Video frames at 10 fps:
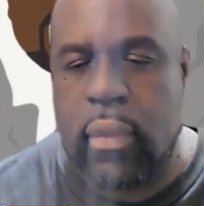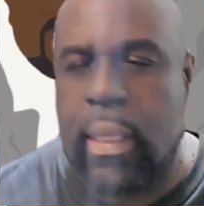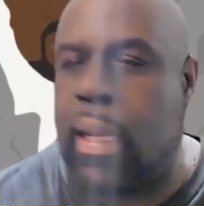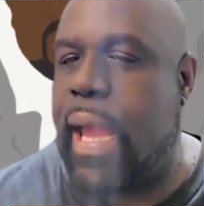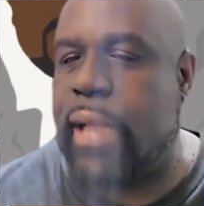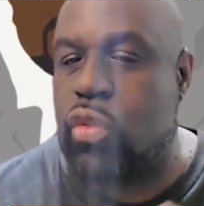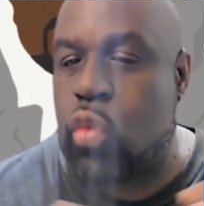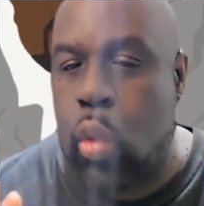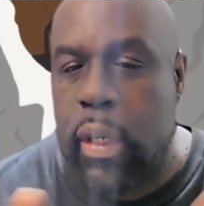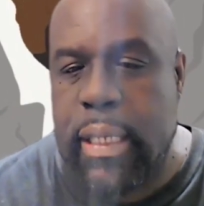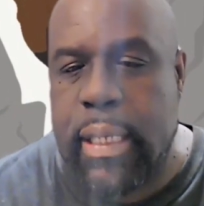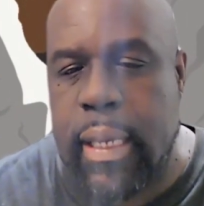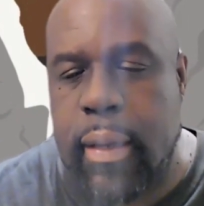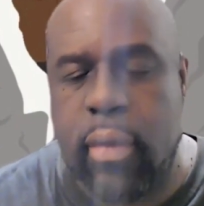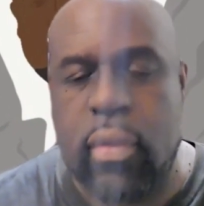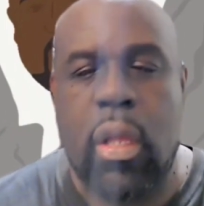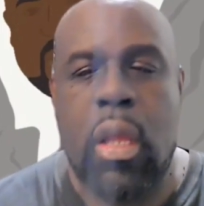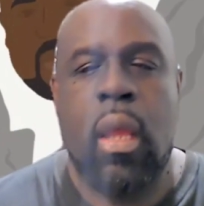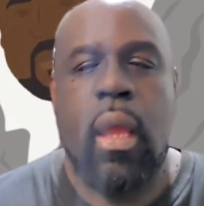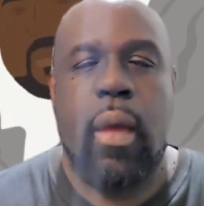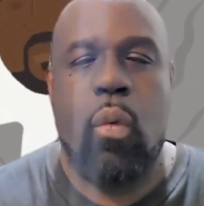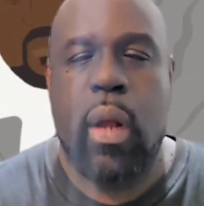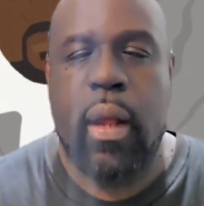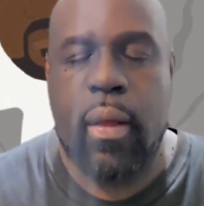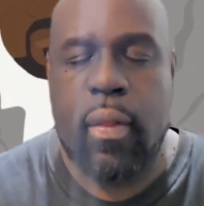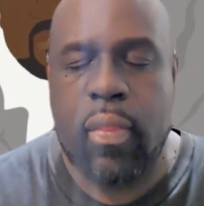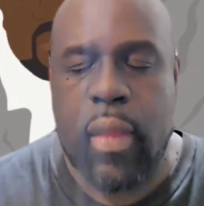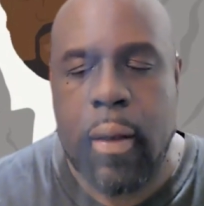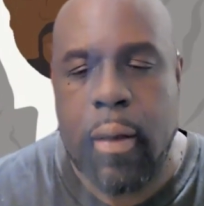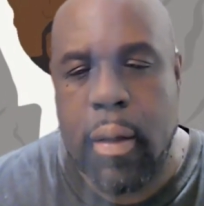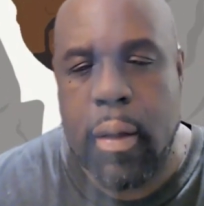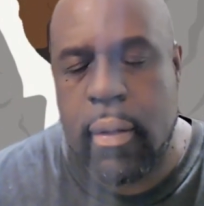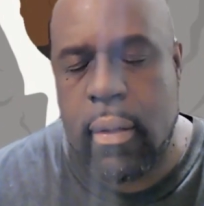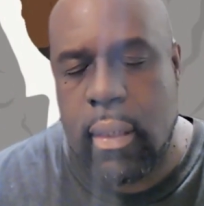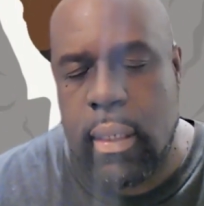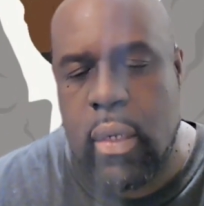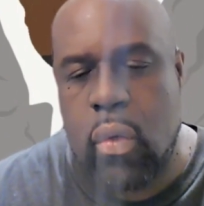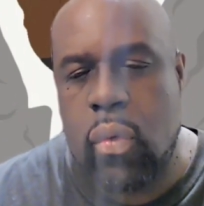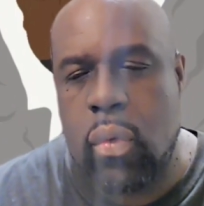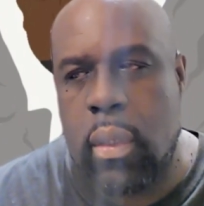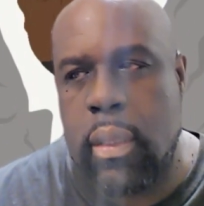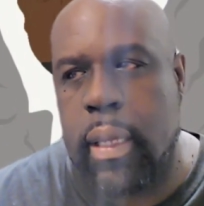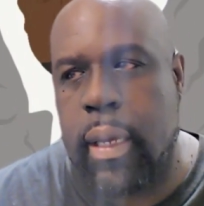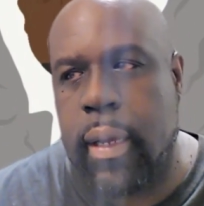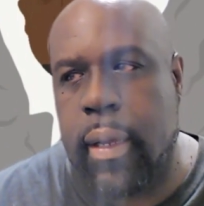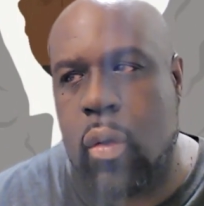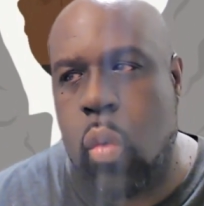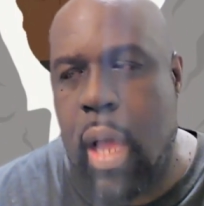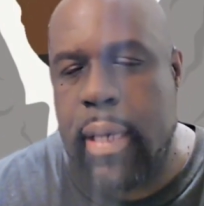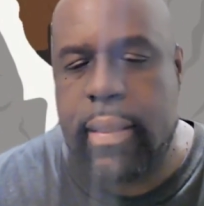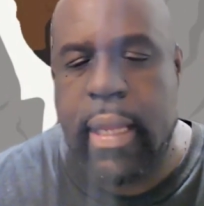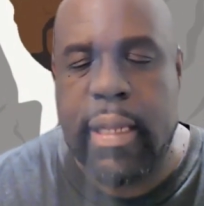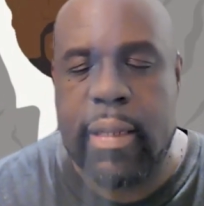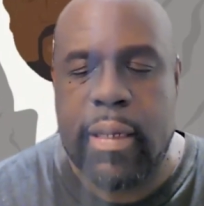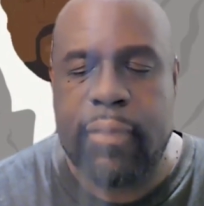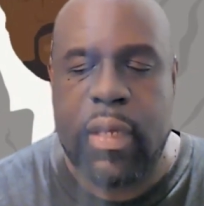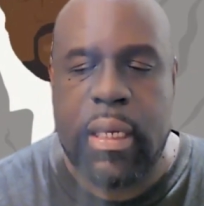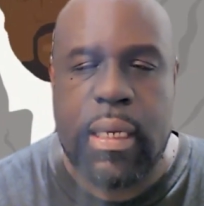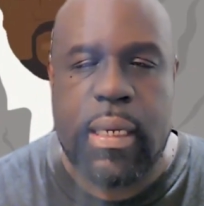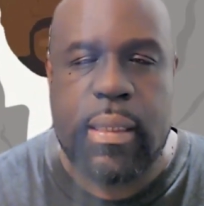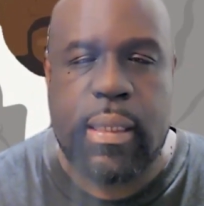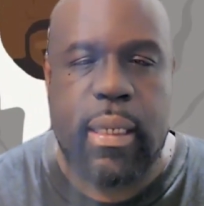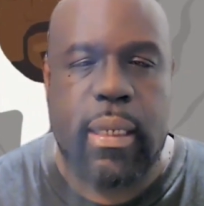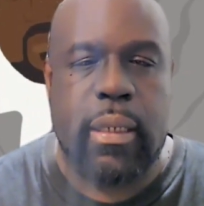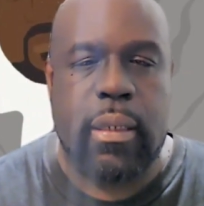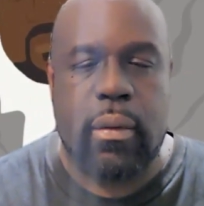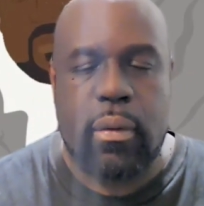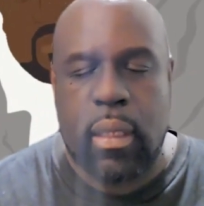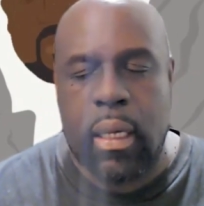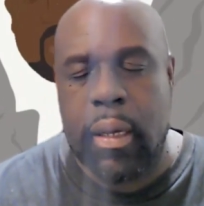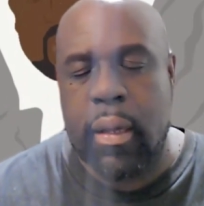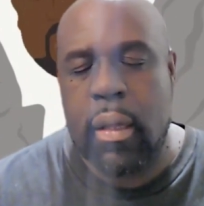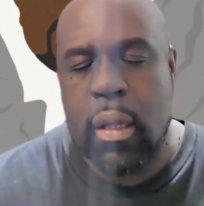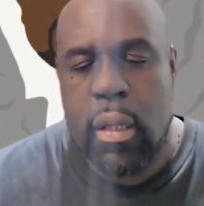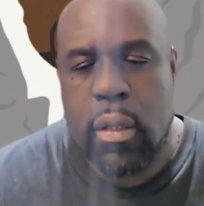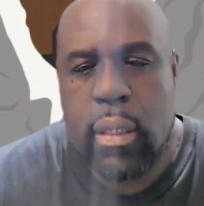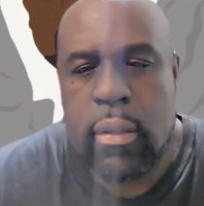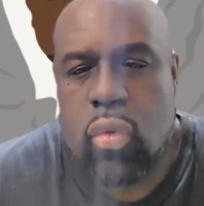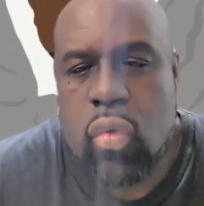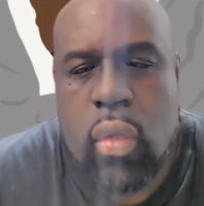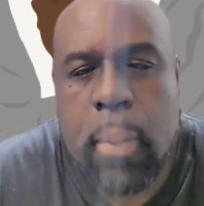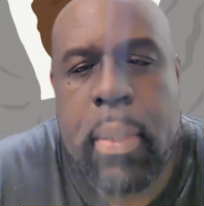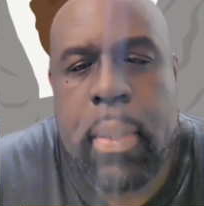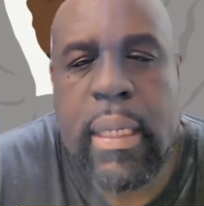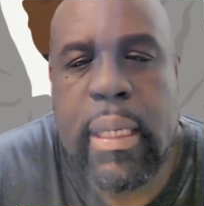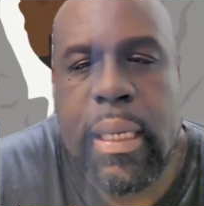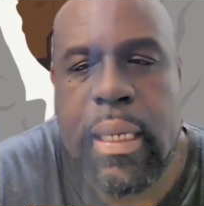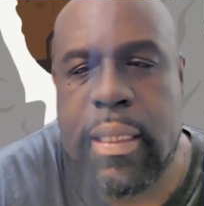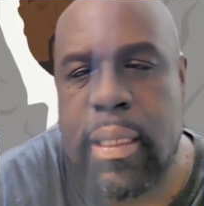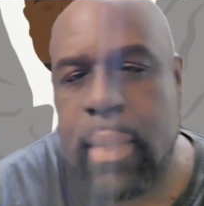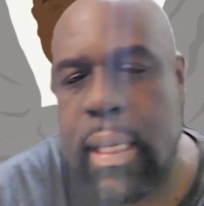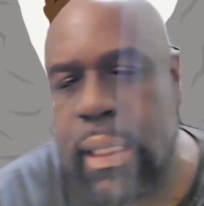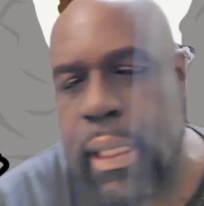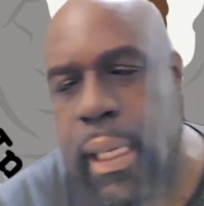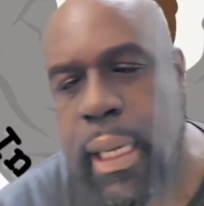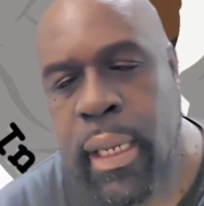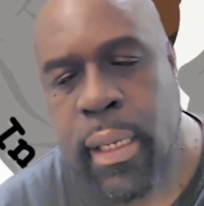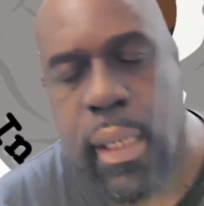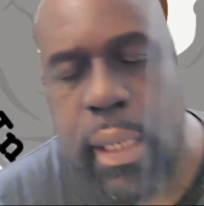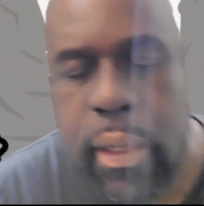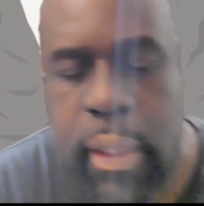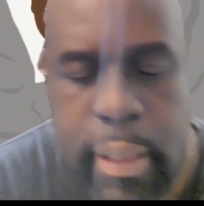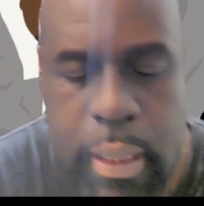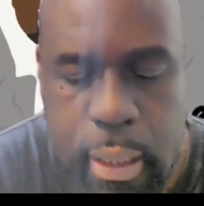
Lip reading: the last 20 years where they're quantitative easing, they're putting easy money in, and